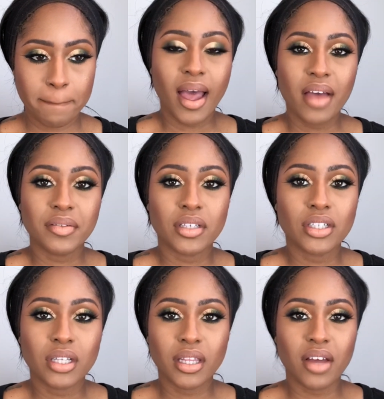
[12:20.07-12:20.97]
I have
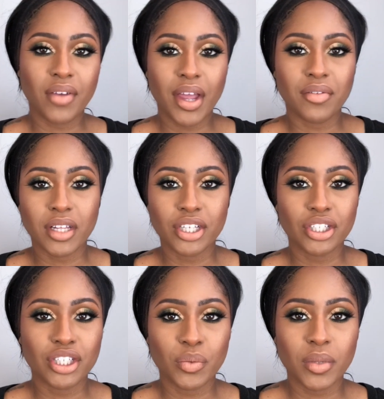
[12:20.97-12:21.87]
such a love-hate
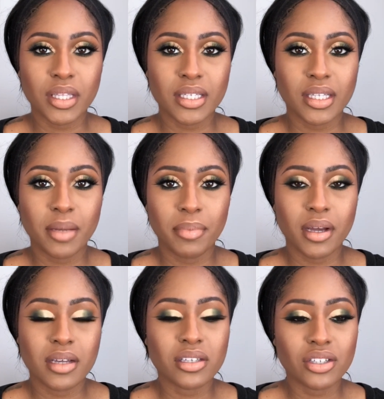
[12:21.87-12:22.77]
relationship with this lip
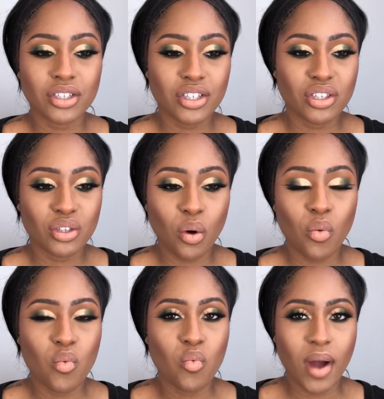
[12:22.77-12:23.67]
because it's just
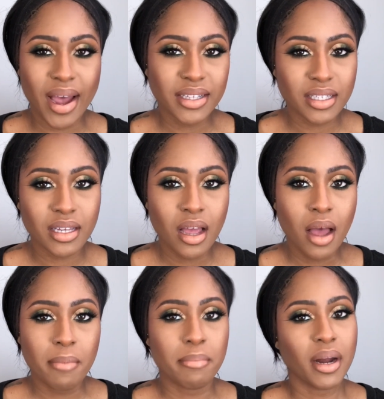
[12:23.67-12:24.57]
so wet,
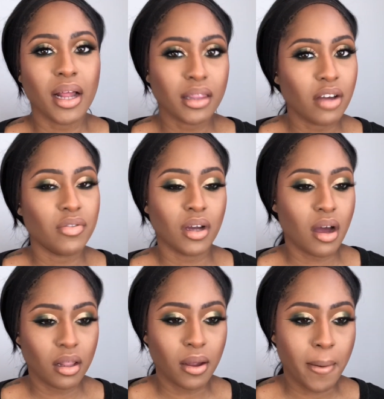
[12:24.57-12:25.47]
but I love the
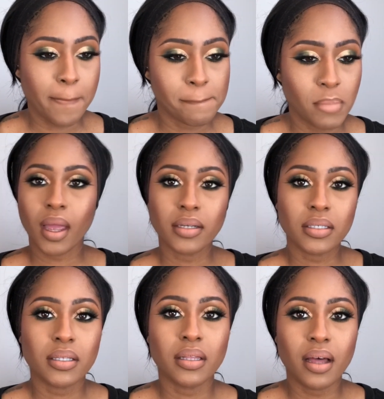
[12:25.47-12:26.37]
color. I just
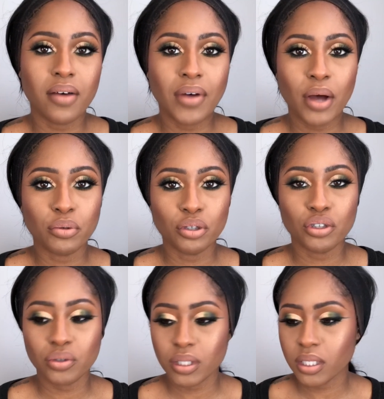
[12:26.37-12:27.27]
love how
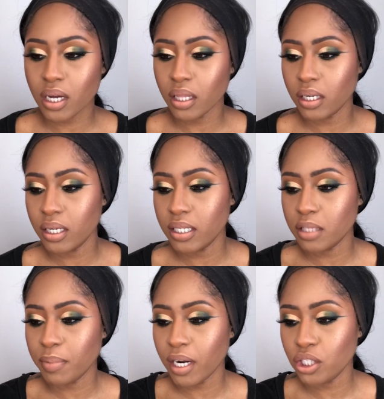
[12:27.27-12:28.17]
neutral this color is,
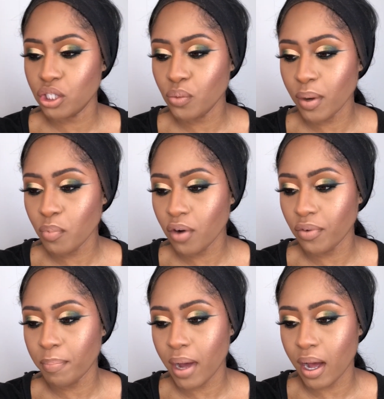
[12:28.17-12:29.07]
but I do want more of a
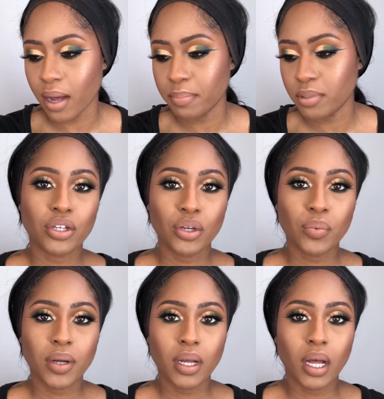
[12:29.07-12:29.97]
pop. do
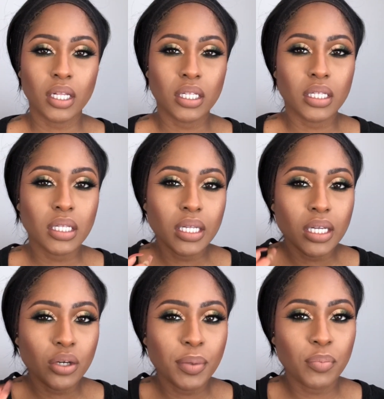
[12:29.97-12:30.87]
want a
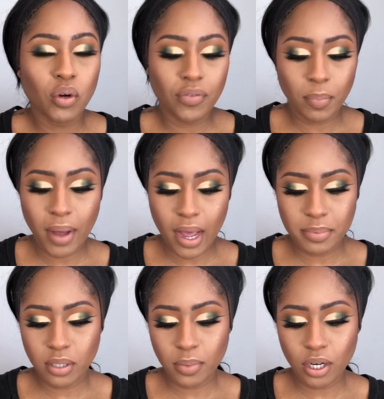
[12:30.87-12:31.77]
little bit more of a pop,
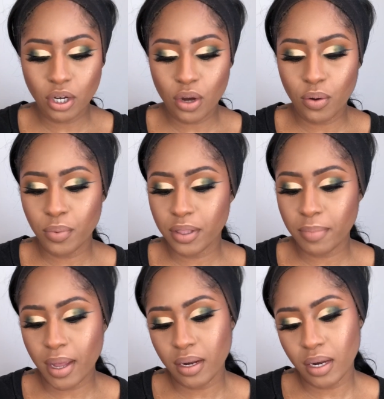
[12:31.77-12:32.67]
so I'm gonna go in with
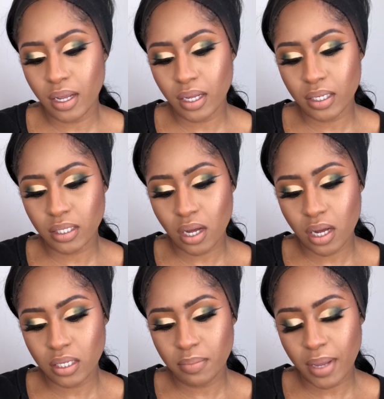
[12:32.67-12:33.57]
my NYX
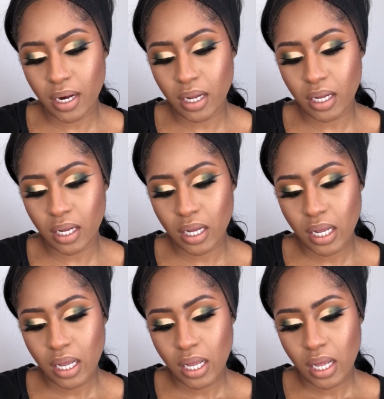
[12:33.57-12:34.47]
Cosmetic
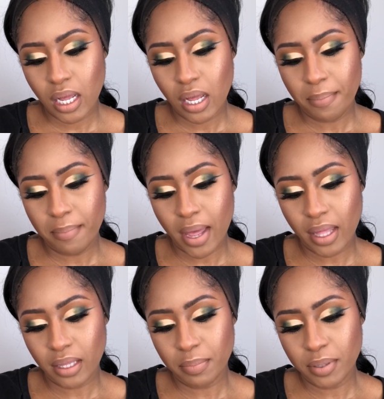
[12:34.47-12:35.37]

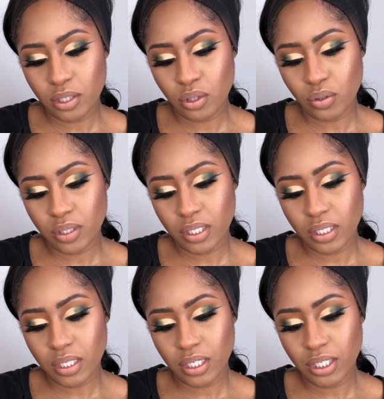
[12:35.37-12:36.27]
matte lip pencil. This
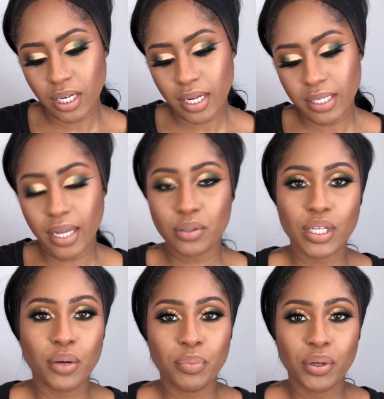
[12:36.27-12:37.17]
is in the shade
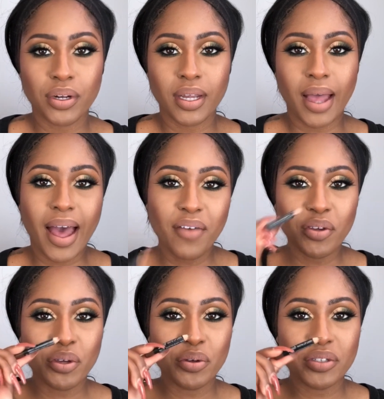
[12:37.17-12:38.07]
Downtown Beauty. I
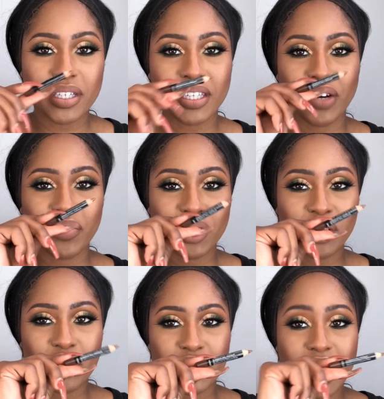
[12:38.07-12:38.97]
haven't used this in a really
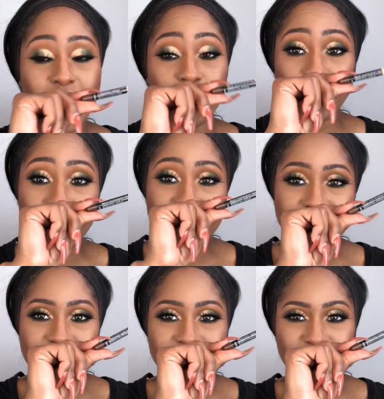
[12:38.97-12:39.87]
long time, but when I
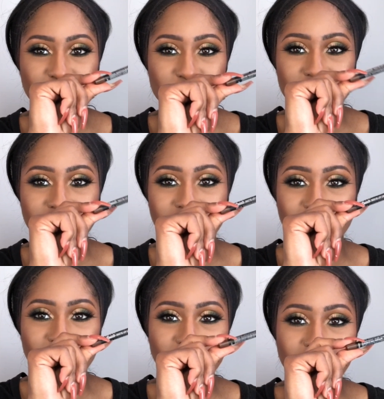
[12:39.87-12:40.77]
did use it, like,
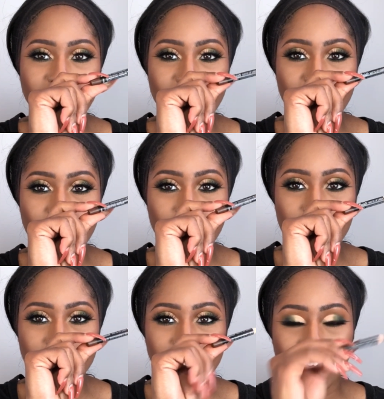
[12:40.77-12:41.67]
look how
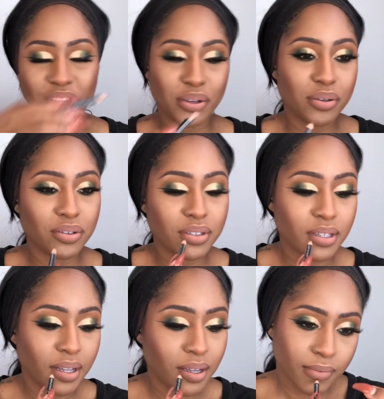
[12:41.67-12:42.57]
much I used.
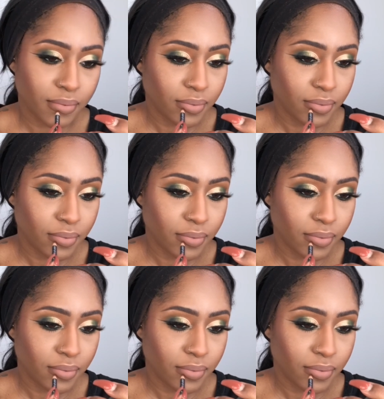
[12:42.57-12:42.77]
Like,